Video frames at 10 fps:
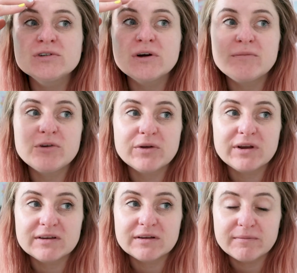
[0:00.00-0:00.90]
So I'm
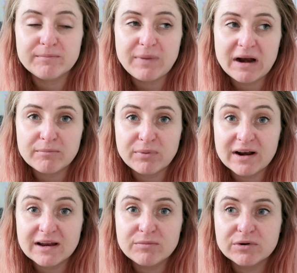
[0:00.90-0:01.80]
doing the back
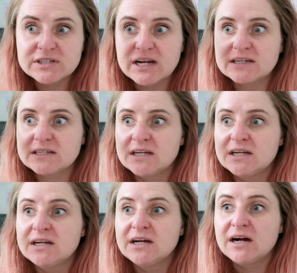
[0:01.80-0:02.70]
branding project.
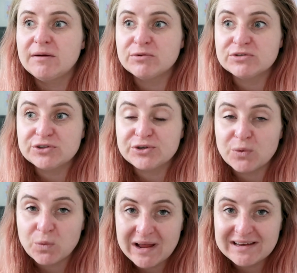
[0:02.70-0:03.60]
I'm also doing
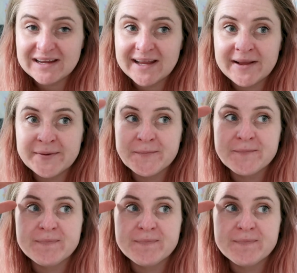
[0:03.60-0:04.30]
a wedding.